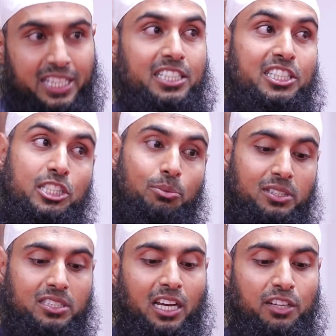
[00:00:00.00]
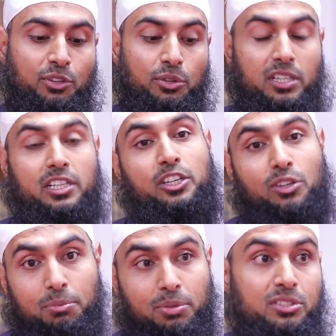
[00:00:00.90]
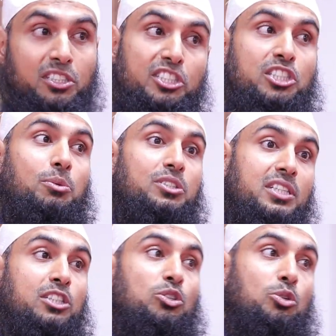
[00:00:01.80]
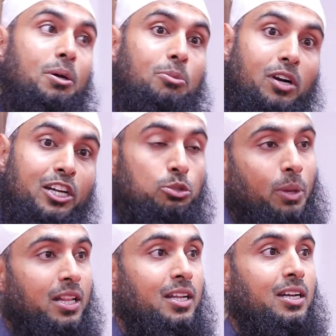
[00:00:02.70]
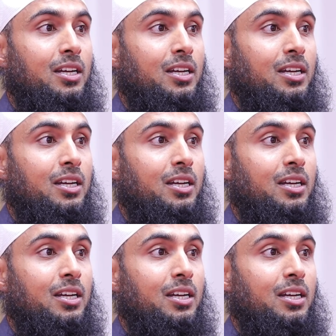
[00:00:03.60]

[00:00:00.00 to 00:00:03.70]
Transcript: and the teacher will decide for you the curriculum, because the teacher will see, do you memorize well?